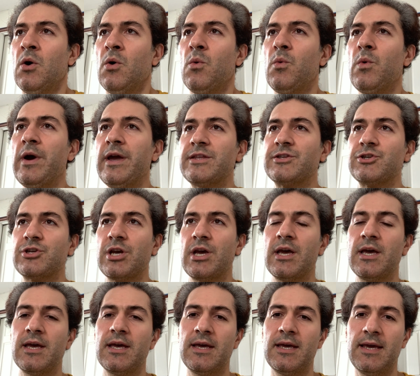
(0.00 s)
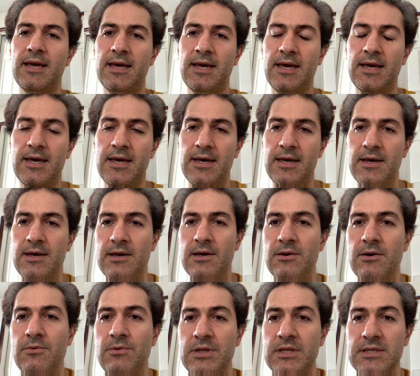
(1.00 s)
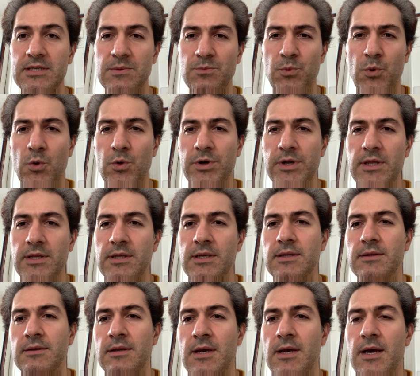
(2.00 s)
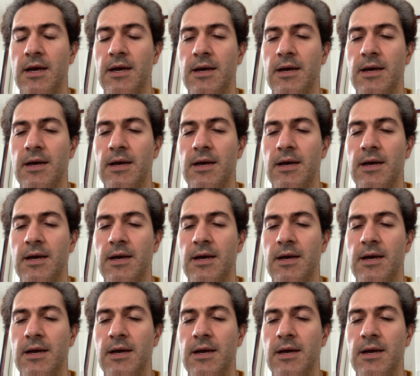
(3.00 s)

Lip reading: which what is important in